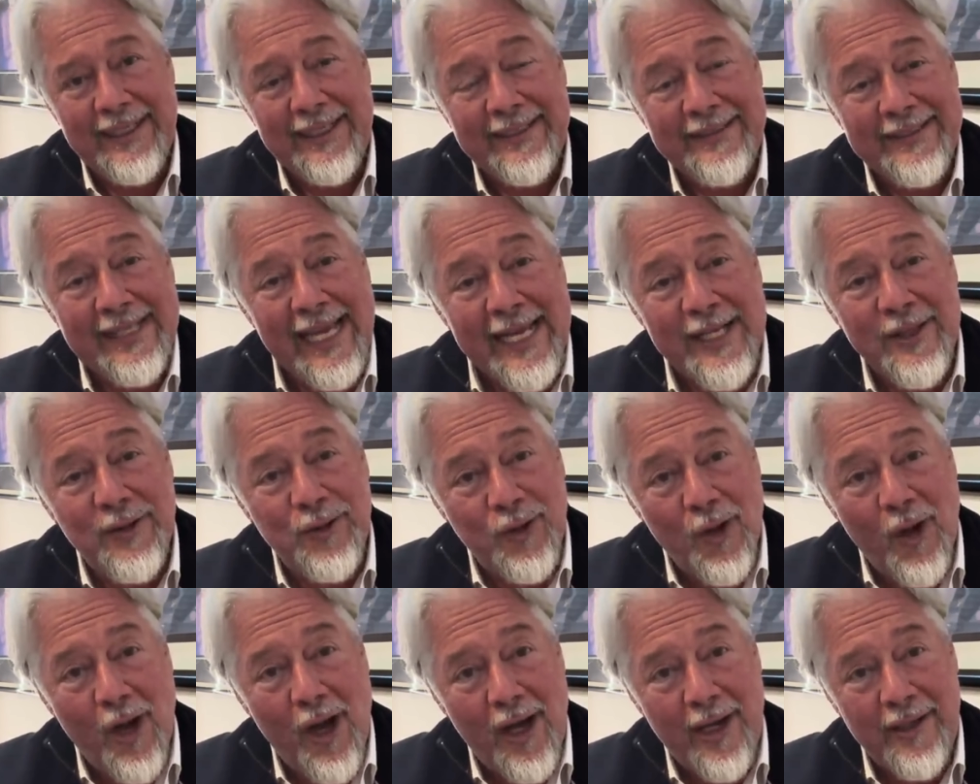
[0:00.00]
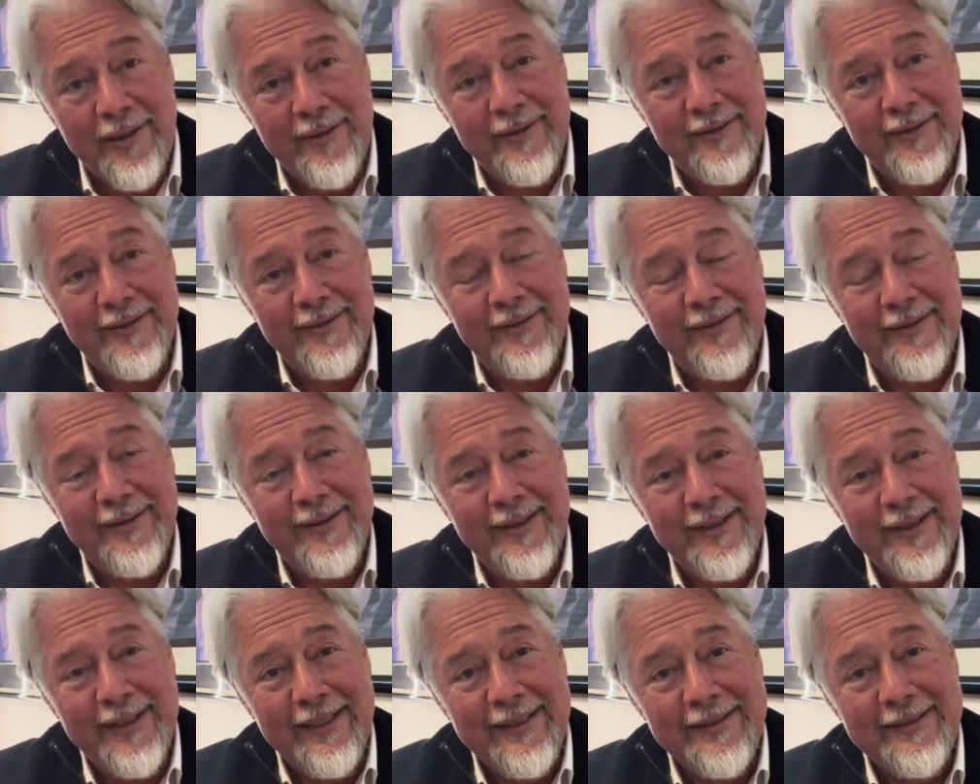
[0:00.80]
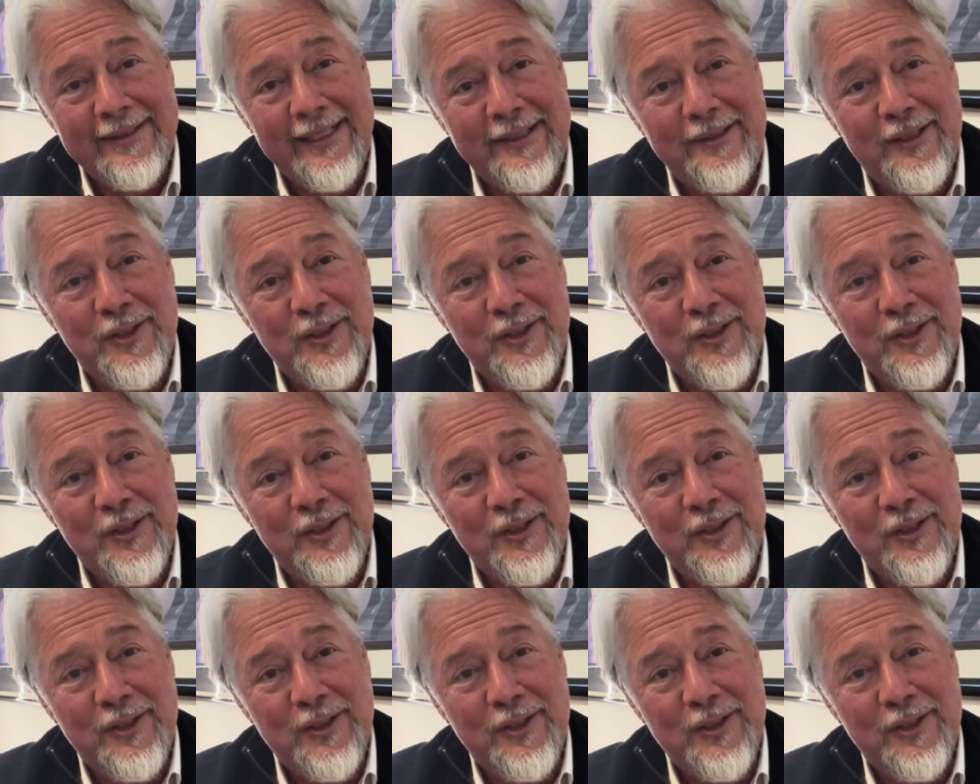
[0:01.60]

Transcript: They thought that